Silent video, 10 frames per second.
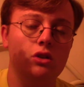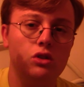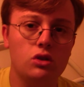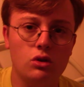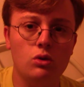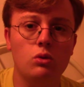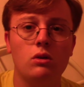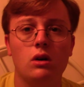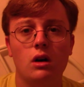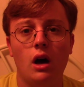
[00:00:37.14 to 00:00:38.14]
to
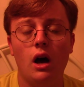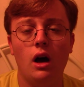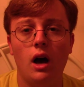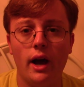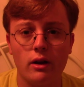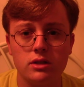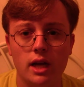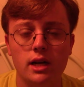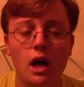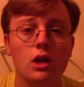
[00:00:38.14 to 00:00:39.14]
higher
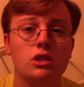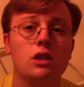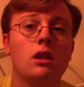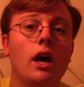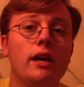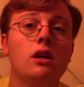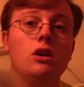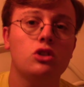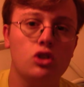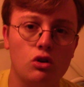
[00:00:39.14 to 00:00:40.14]
technology like
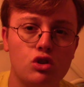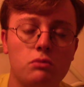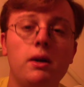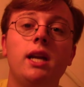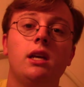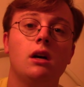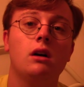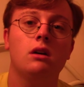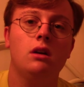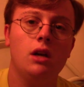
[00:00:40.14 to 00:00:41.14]
social media
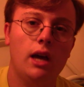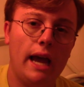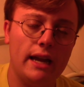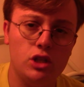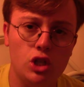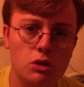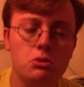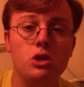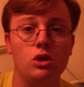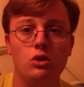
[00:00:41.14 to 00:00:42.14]
and
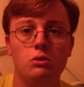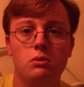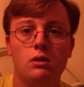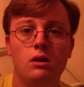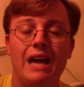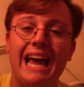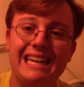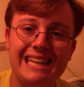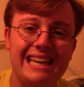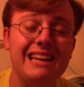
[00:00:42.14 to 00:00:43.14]
YouTube
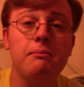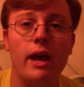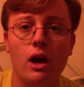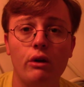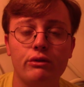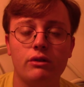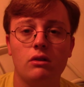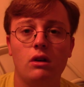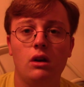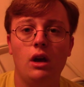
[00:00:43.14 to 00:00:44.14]
and emails.
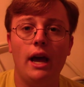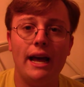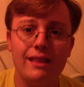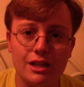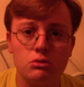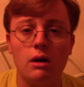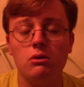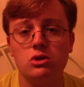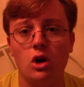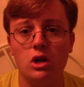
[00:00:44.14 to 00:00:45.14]
And that's what I'm
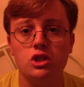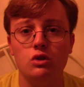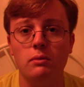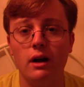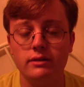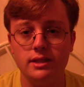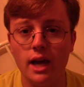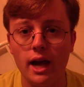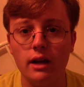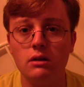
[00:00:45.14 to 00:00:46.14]
going to talk to you about
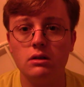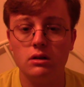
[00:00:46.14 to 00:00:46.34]
today.